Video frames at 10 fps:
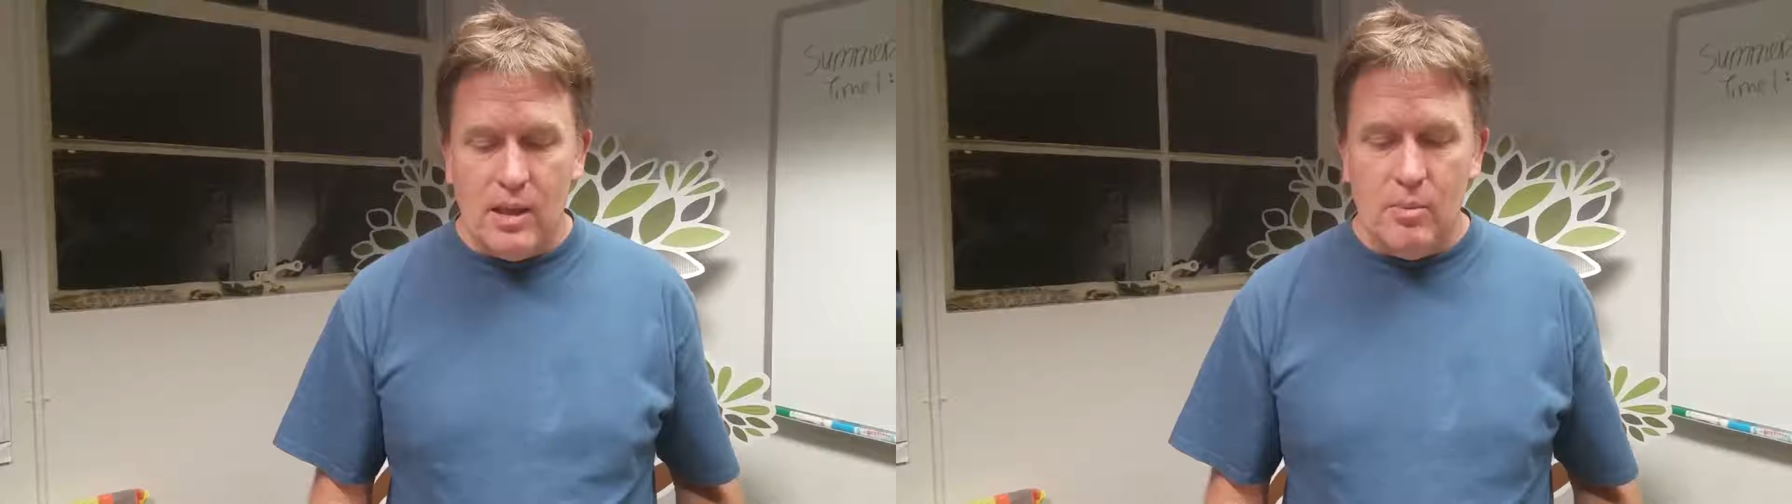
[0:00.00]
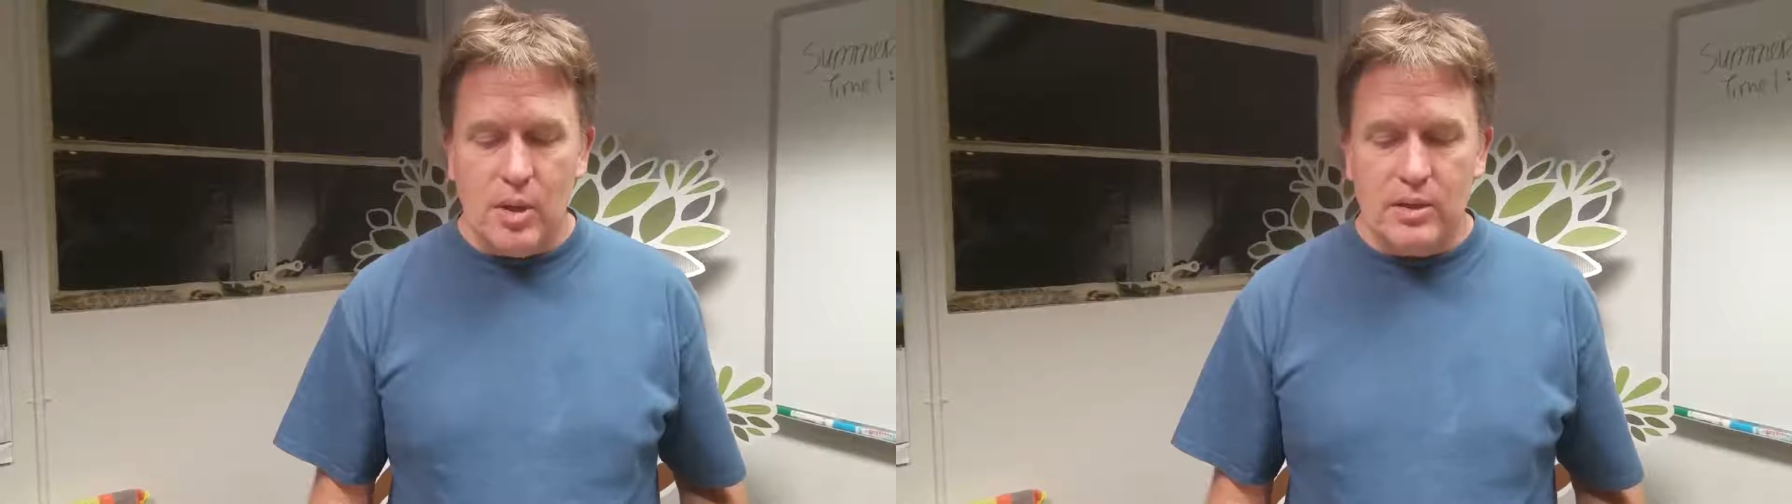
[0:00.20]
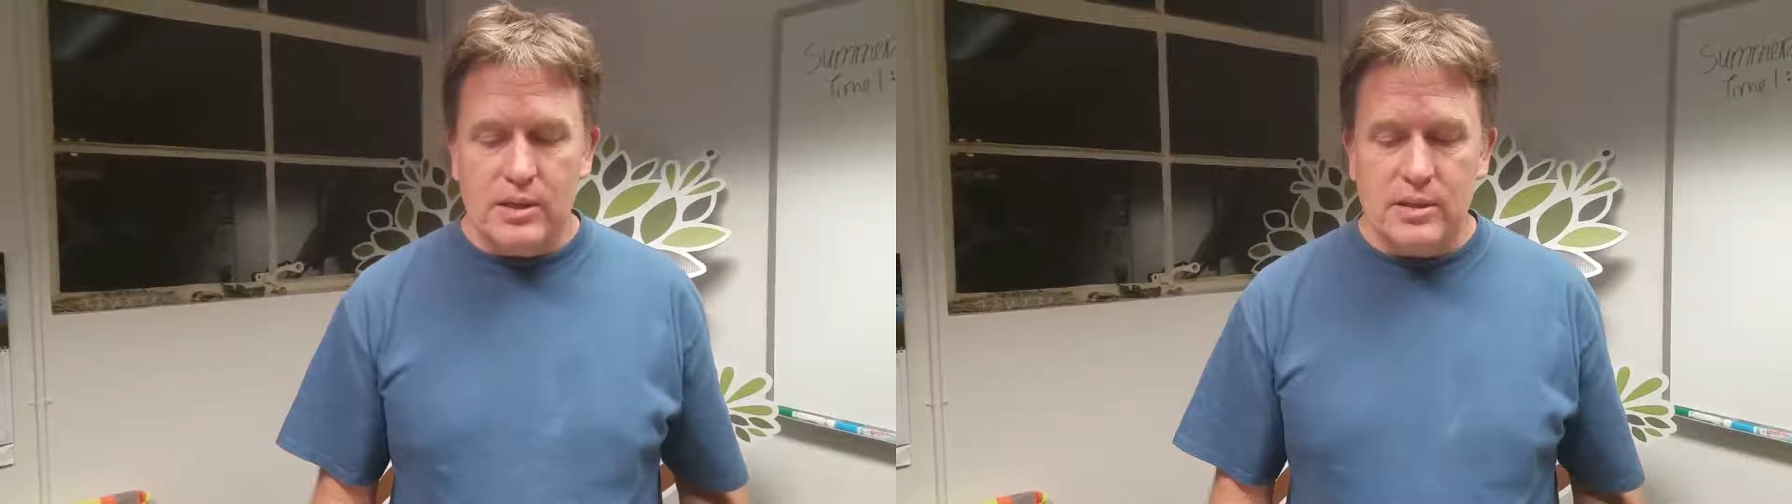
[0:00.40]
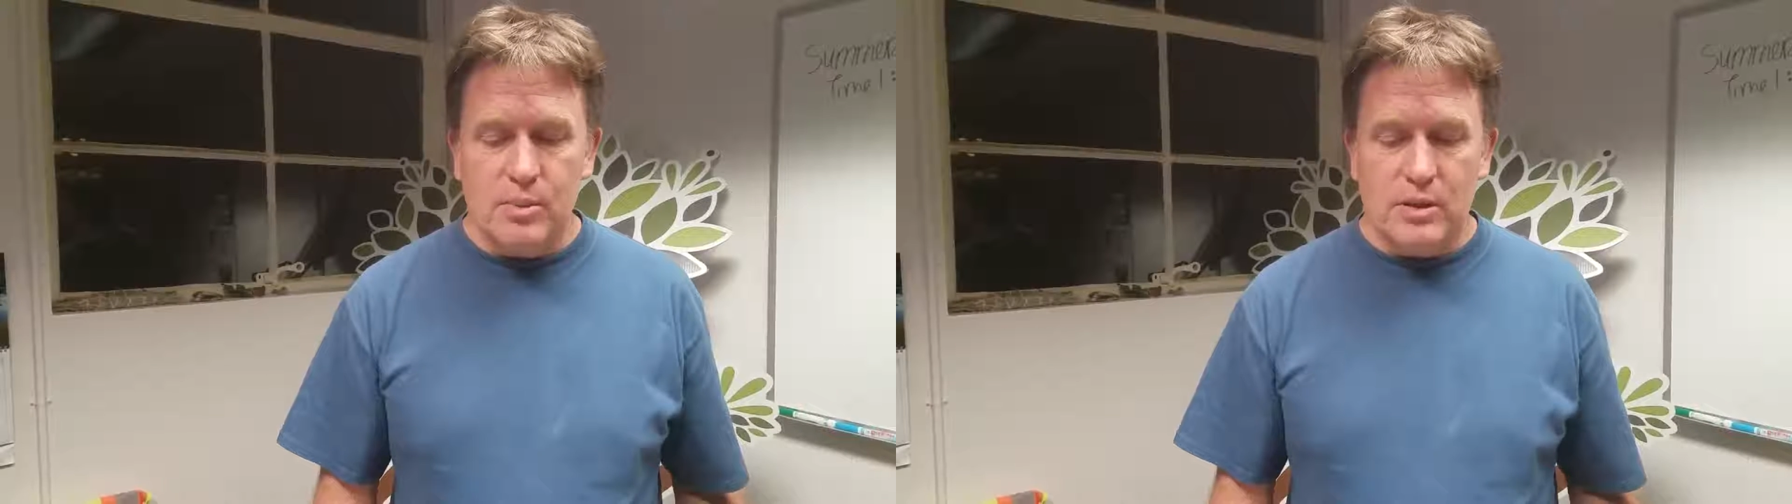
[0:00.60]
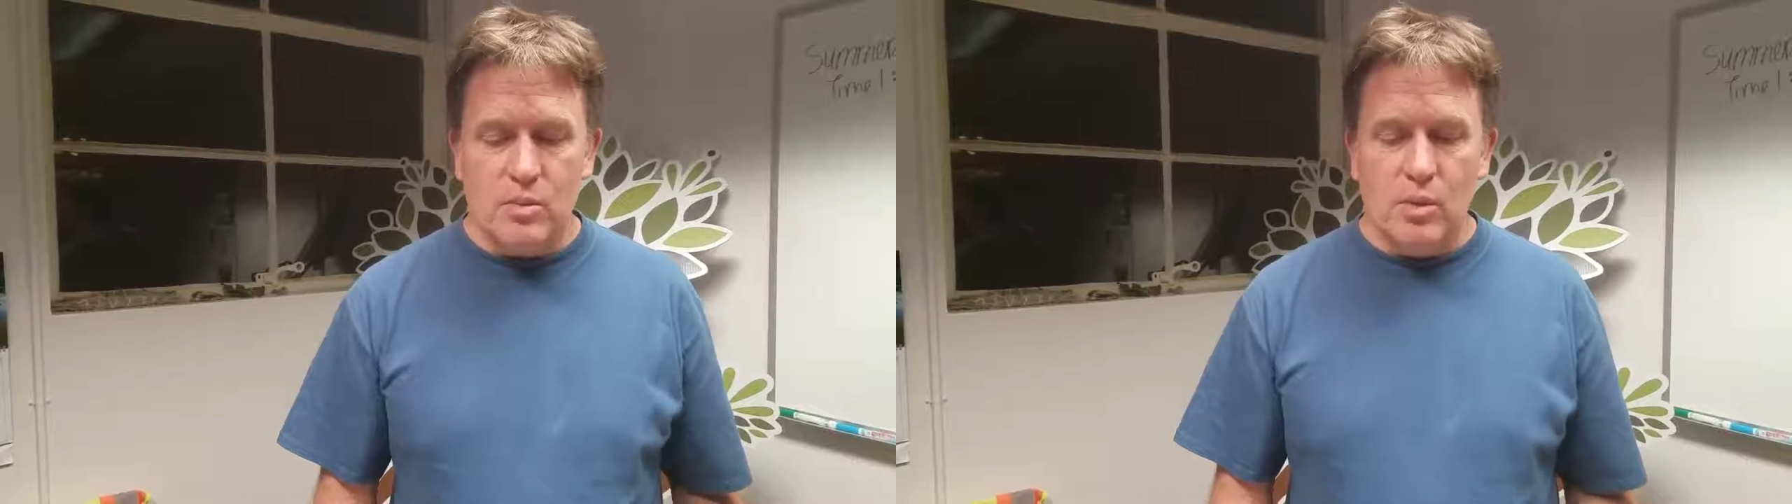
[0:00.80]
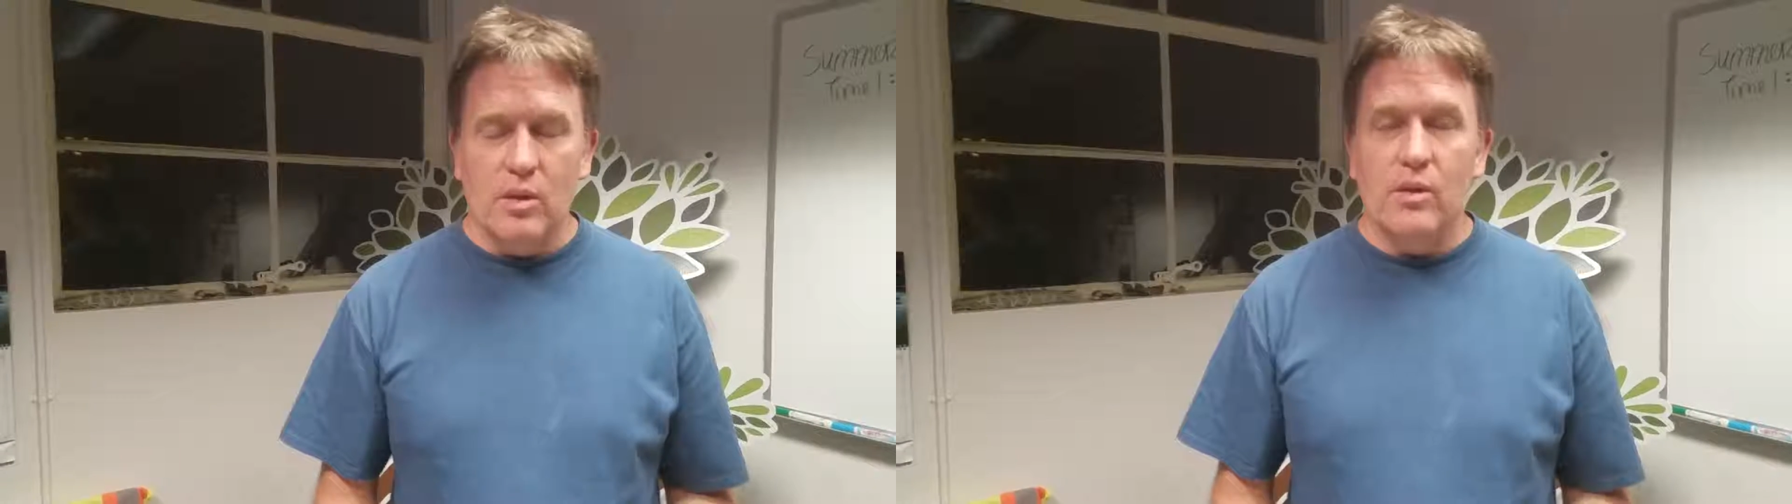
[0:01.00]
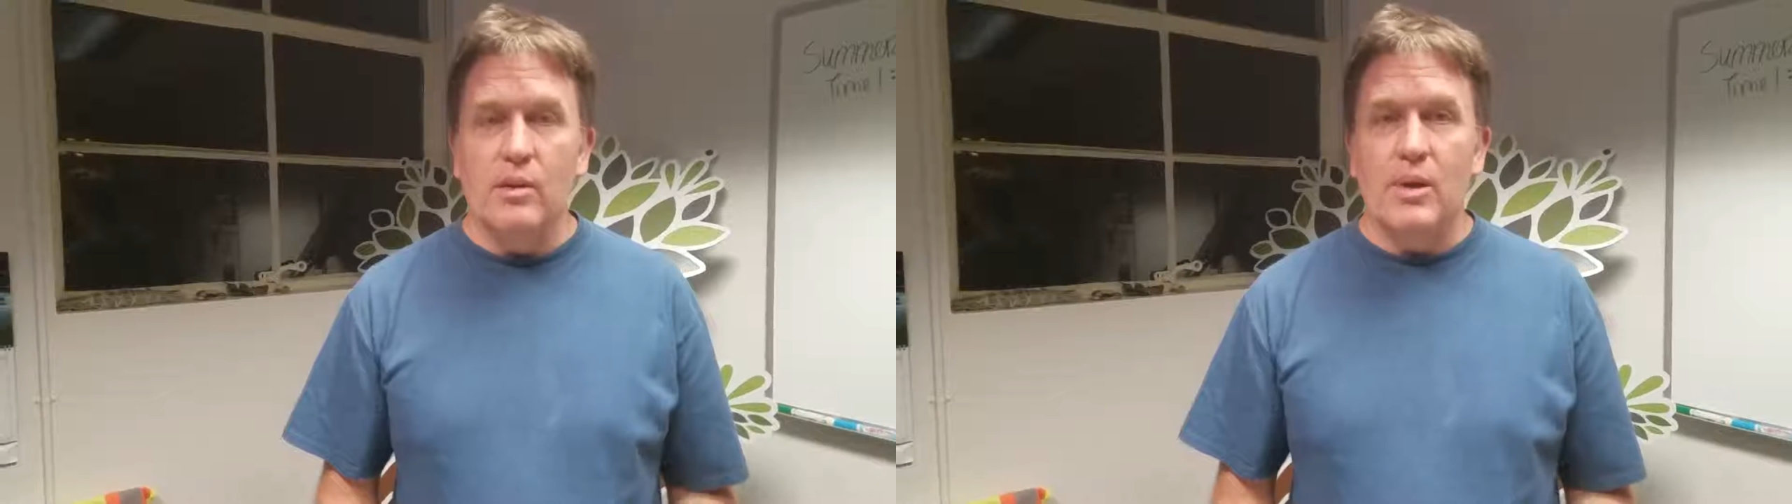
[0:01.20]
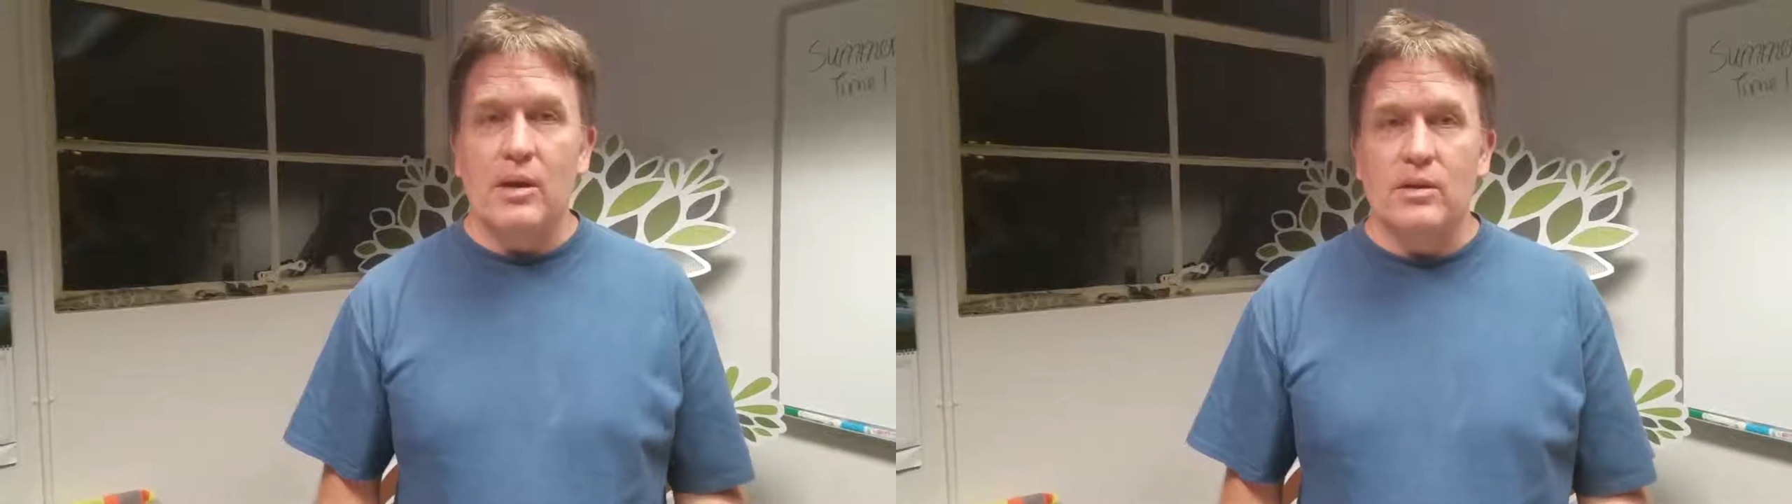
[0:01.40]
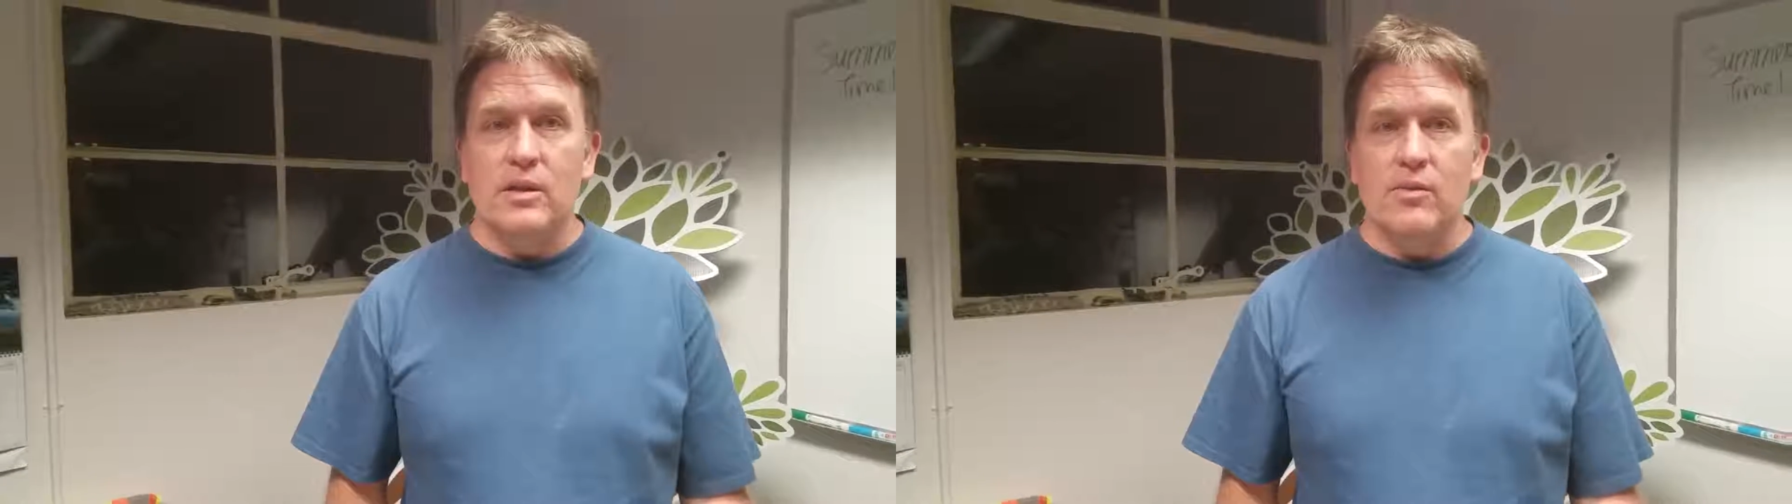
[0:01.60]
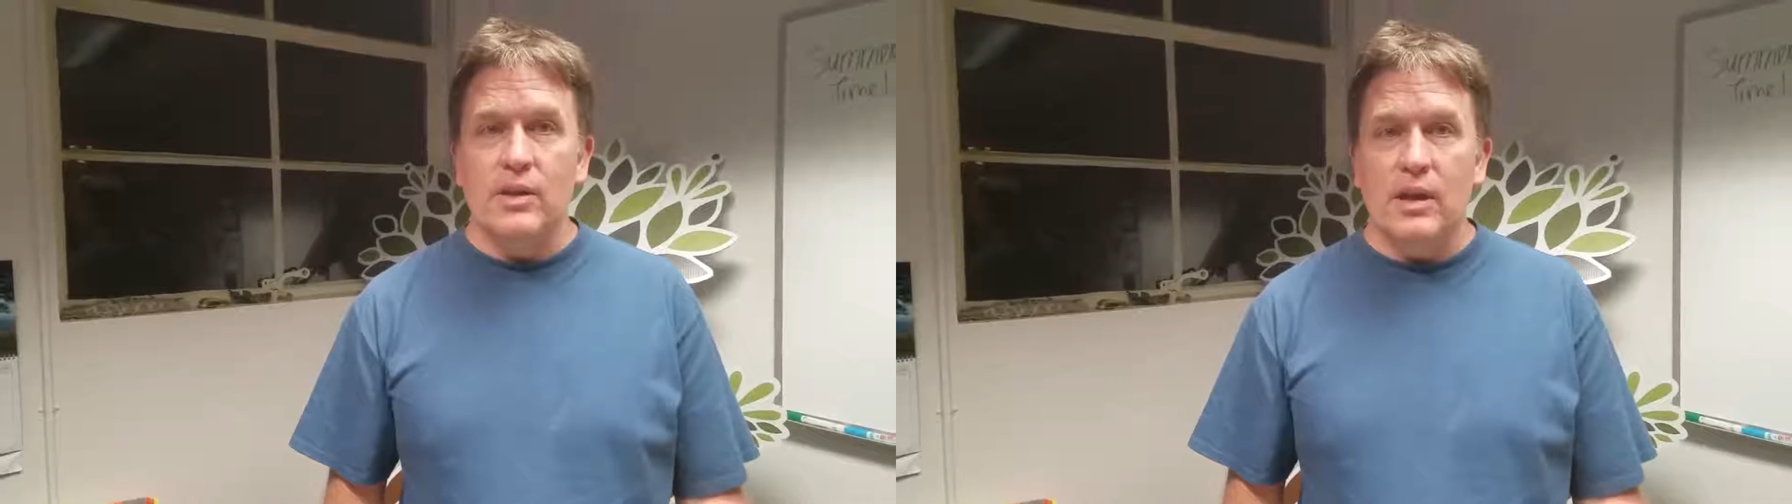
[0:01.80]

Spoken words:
Participants will learn about different